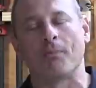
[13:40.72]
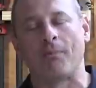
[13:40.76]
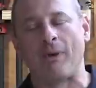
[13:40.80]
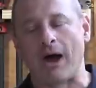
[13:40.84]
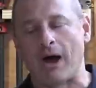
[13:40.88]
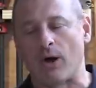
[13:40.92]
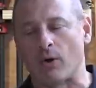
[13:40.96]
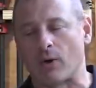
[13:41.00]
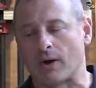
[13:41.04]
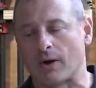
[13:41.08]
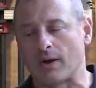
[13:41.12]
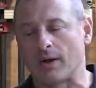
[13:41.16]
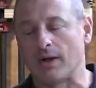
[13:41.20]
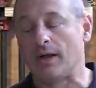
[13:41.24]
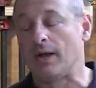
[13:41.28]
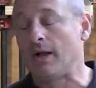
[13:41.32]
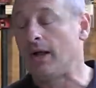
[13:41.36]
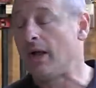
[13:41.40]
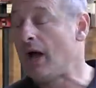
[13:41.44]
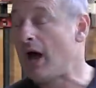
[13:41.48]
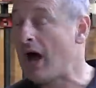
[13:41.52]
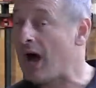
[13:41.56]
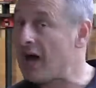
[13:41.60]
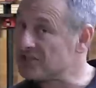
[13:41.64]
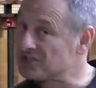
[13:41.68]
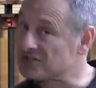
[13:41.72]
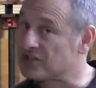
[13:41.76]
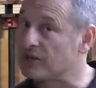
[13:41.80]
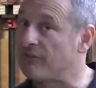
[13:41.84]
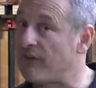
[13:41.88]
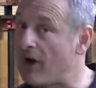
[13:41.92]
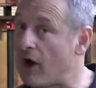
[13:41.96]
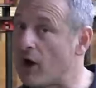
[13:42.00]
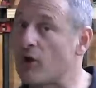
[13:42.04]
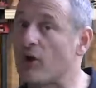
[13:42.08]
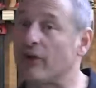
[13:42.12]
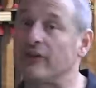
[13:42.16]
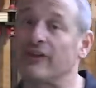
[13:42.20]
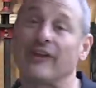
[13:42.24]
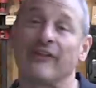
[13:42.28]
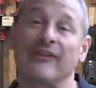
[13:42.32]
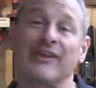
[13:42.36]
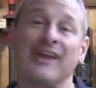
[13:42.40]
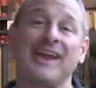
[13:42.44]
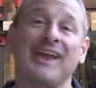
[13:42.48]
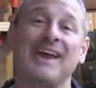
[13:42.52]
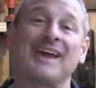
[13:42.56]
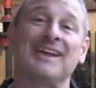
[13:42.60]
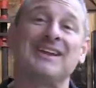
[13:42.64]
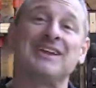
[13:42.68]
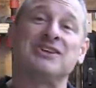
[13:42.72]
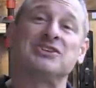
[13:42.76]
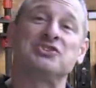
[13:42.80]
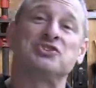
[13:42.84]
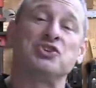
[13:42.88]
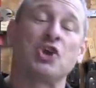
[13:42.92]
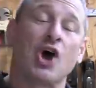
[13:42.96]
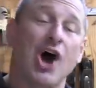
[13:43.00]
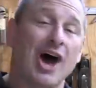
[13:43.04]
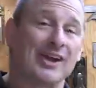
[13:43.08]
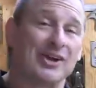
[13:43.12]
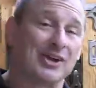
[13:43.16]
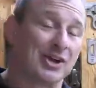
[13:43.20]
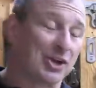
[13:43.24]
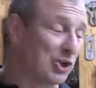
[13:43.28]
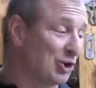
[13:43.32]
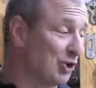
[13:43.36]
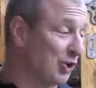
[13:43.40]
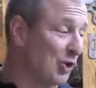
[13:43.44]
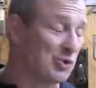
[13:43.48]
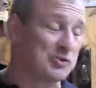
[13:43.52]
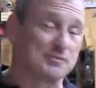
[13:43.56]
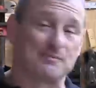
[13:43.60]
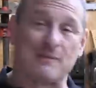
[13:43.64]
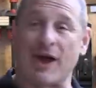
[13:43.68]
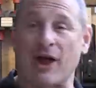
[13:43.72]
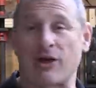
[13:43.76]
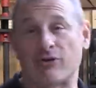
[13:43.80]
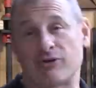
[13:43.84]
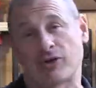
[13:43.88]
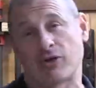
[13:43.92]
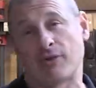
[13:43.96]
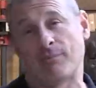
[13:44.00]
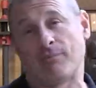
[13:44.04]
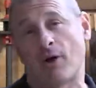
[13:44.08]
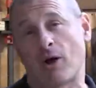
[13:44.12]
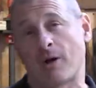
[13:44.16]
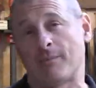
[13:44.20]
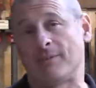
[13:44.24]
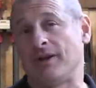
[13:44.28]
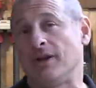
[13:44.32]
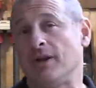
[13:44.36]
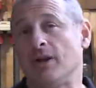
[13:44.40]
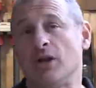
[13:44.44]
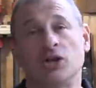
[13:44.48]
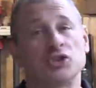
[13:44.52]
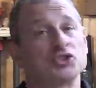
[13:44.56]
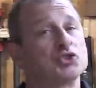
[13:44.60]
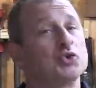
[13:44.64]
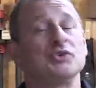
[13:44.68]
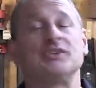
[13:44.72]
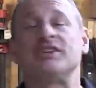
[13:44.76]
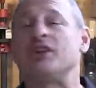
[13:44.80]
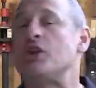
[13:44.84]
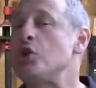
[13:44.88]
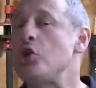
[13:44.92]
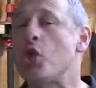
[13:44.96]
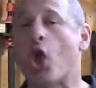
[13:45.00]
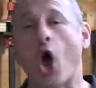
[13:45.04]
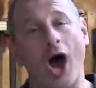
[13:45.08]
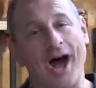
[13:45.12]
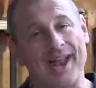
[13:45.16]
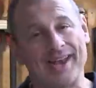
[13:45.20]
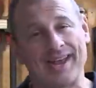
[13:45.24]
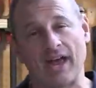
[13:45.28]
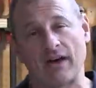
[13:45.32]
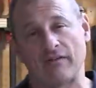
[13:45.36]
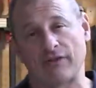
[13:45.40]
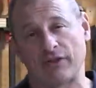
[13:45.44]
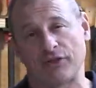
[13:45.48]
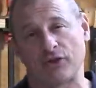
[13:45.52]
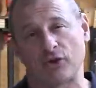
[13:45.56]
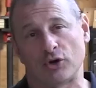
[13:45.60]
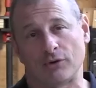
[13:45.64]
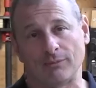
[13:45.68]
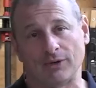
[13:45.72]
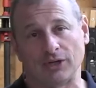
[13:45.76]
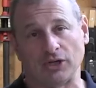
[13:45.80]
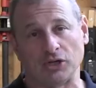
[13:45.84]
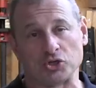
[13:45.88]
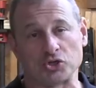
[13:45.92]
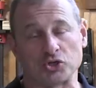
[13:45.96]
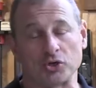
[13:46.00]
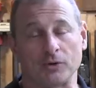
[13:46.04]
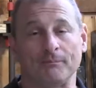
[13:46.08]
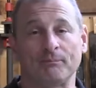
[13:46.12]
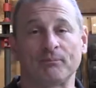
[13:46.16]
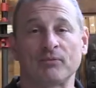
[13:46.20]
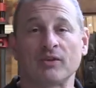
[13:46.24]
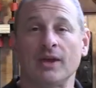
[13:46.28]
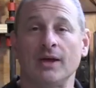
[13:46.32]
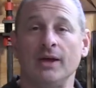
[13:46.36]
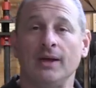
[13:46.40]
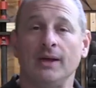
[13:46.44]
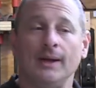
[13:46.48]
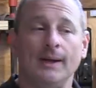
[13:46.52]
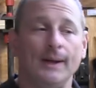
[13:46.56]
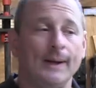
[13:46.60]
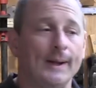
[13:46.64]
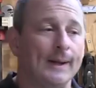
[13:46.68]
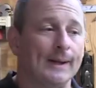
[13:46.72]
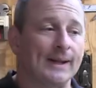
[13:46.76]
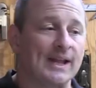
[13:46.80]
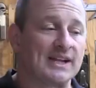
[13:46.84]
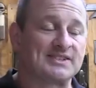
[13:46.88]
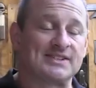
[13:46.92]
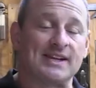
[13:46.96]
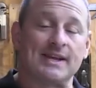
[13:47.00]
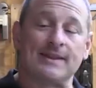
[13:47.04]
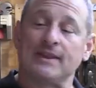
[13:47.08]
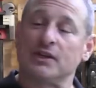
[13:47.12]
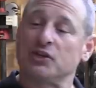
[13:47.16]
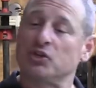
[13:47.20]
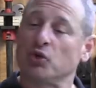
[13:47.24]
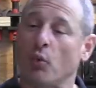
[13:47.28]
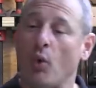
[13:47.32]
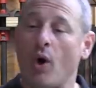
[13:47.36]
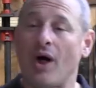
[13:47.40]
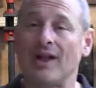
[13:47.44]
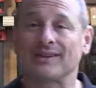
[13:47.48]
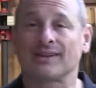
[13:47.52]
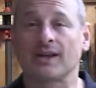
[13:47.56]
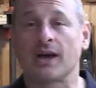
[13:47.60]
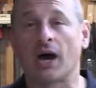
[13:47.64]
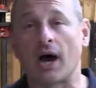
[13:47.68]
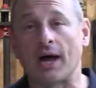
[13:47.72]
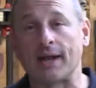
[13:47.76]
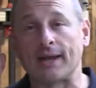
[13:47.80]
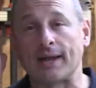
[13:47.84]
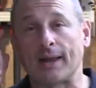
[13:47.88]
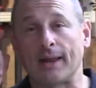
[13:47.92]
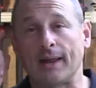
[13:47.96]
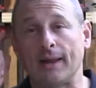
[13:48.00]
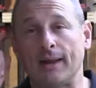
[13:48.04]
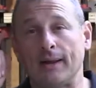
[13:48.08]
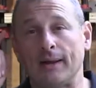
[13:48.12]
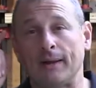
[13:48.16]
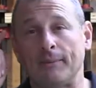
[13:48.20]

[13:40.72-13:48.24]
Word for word: no power. Husqvarna, on the other hand, is not an enclosed battery compartment, so it did not have a thermal issue. Let's see, the DeWalt cut